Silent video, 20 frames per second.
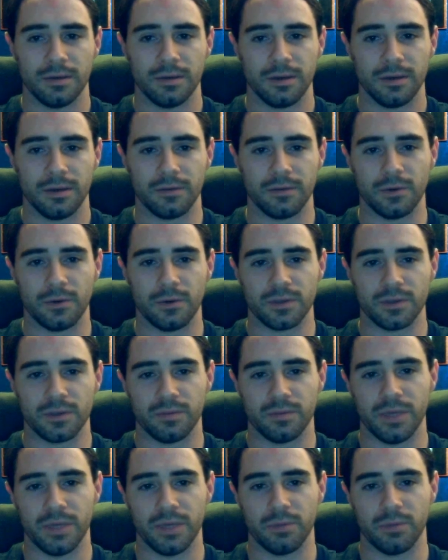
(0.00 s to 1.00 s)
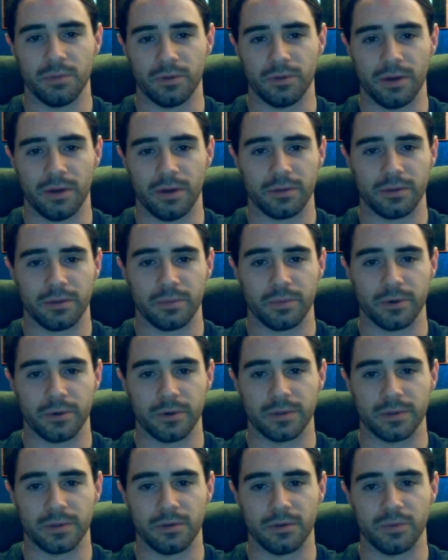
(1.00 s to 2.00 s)
And of course, if people around this
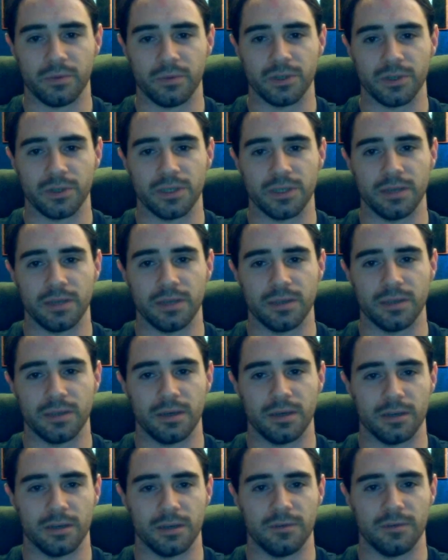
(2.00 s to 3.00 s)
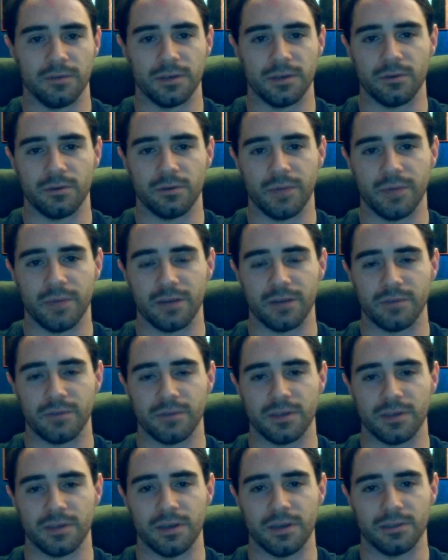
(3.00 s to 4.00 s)
person don't appreciate this guy's physical
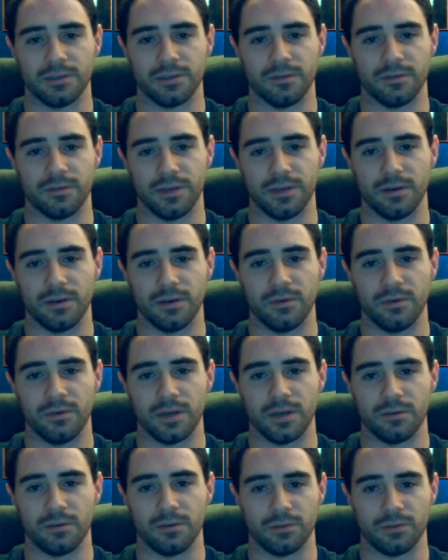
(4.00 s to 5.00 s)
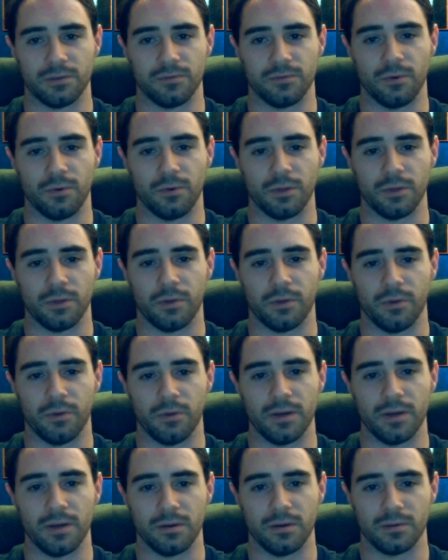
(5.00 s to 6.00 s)
manifestation of ego, we can all just roll up our
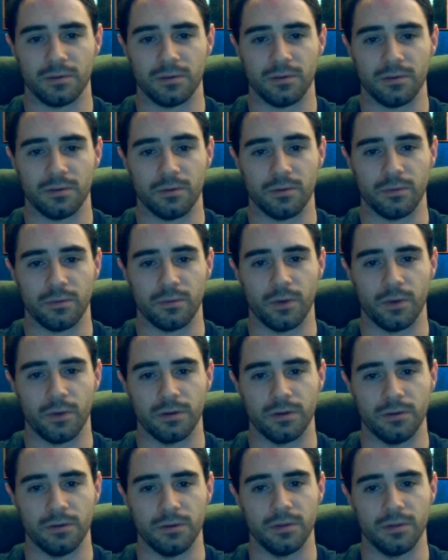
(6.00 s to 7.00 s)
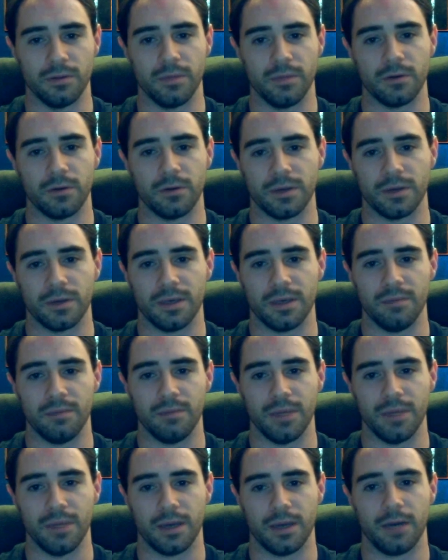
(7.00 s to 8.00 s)
windows so that the one dude in the middle can keep
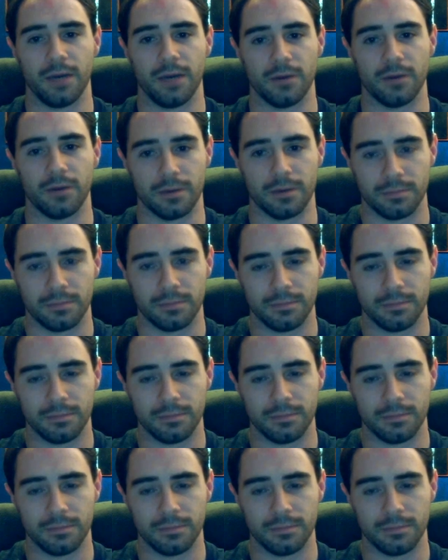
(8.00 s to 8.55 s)
being arrogant.